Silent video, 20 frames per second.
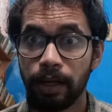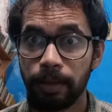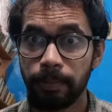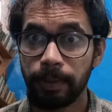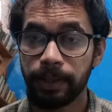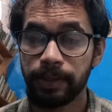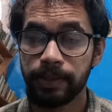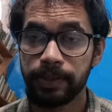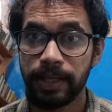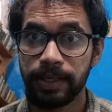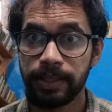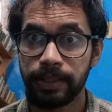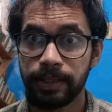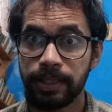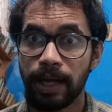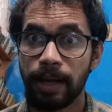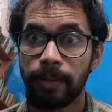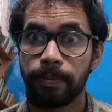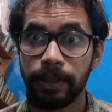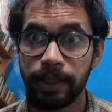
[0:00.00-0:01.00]
Because as a
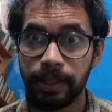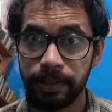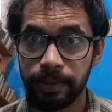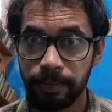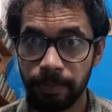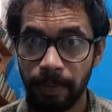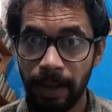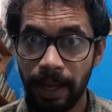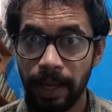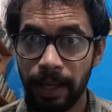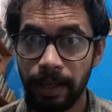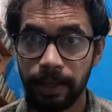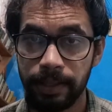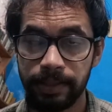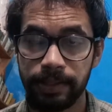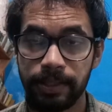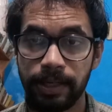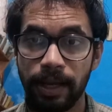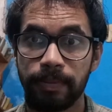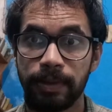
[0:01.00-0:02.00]
Japanese
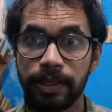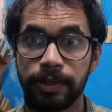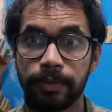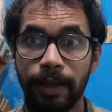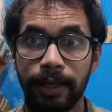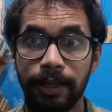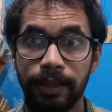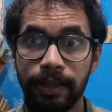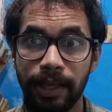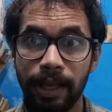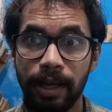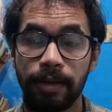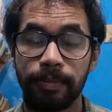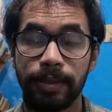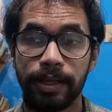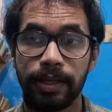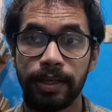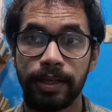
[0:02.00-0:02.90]
man in the army,